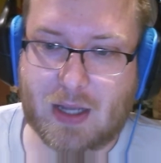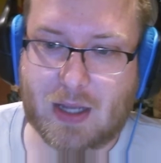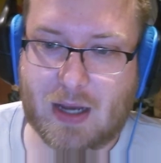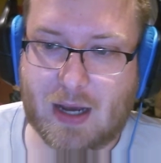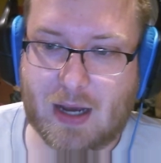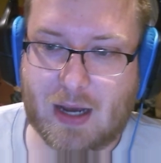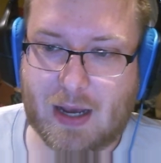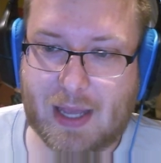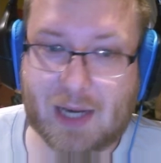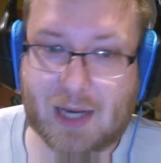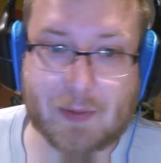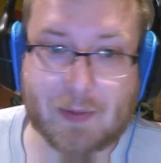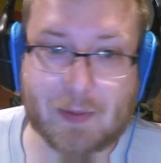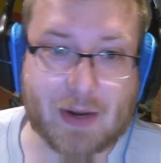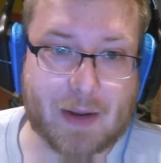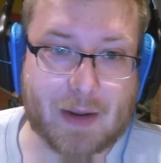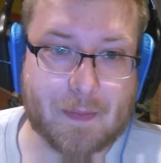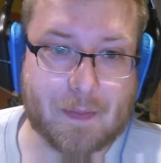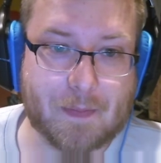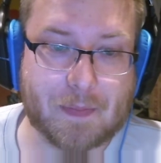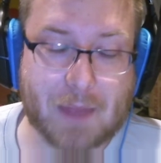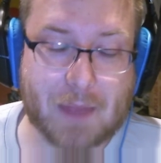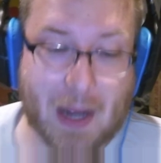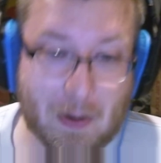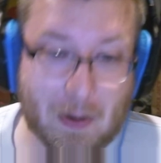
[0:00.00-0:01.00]
Anyway,
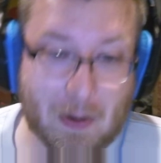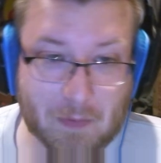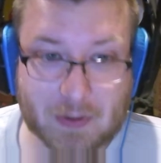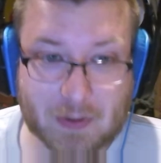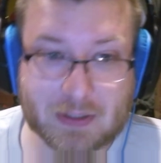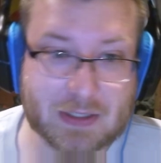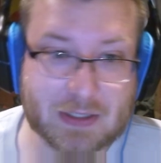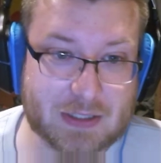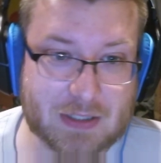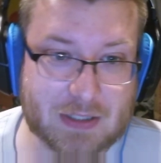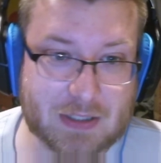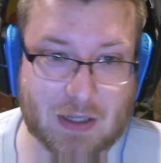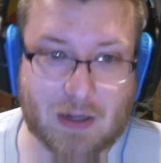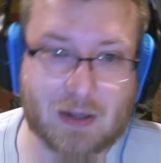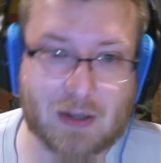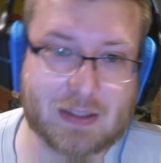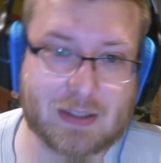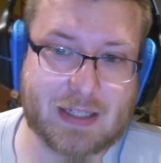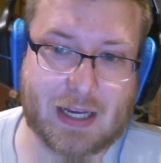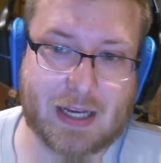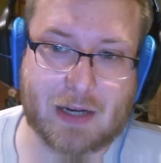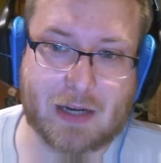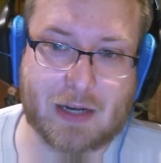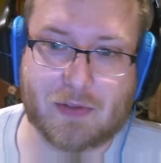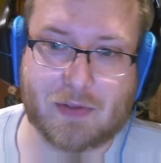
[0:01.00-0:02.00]
that was all
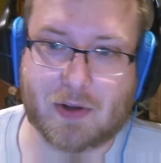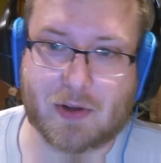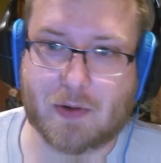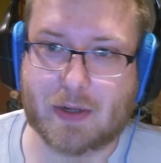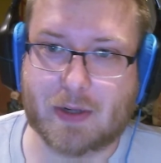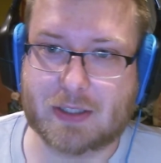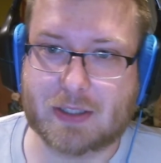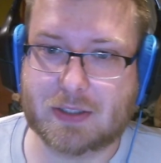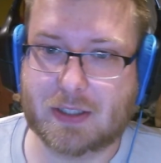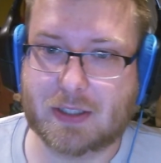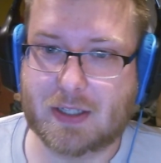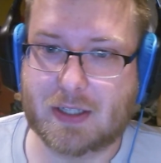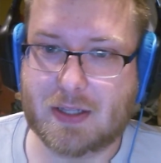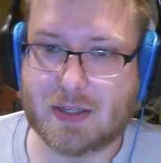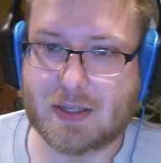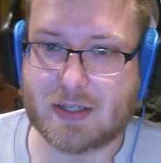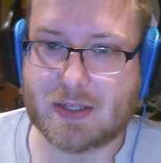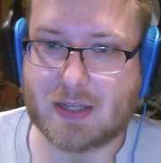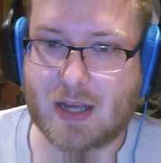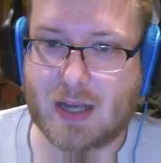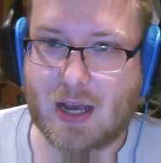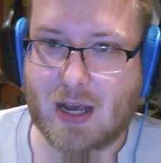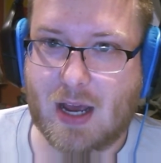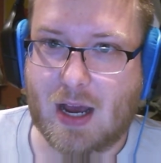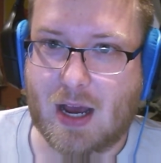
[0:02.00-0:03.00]
10 of the questions.